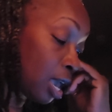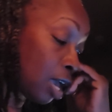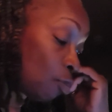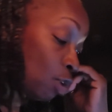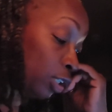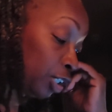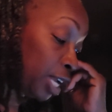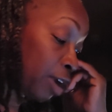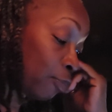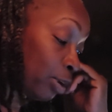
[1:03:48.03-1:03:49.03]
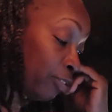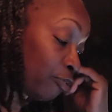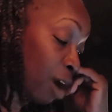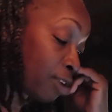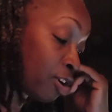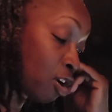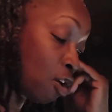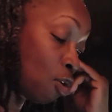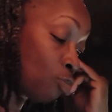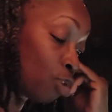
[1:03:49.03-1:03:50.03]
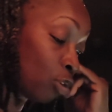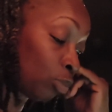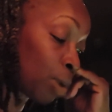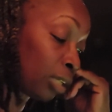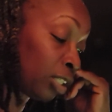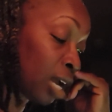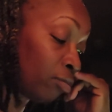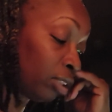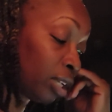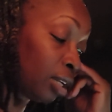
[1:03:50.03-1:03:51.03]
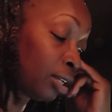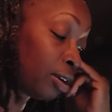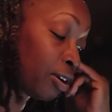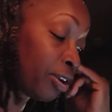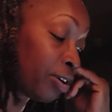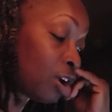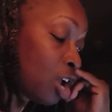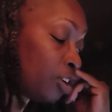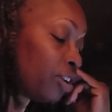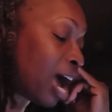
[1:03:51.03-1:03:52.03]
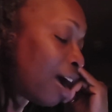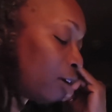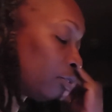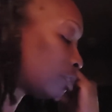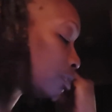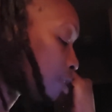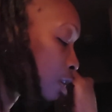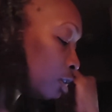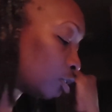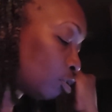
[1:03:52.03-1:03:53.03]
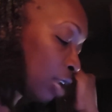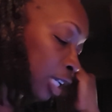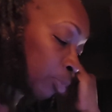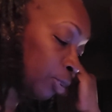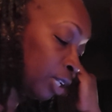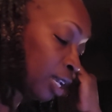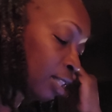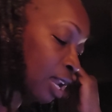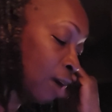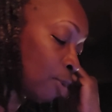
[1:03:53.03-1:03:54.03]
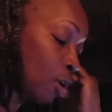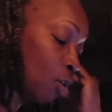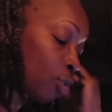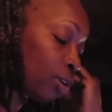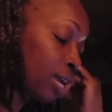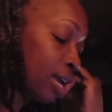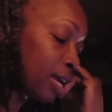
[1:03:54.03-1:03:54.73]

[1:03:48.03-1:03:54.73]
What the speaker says: And once she had really frightened her old nurse by shouting suddenly in her ear, nurse, do you let's pretend that I'm hungry?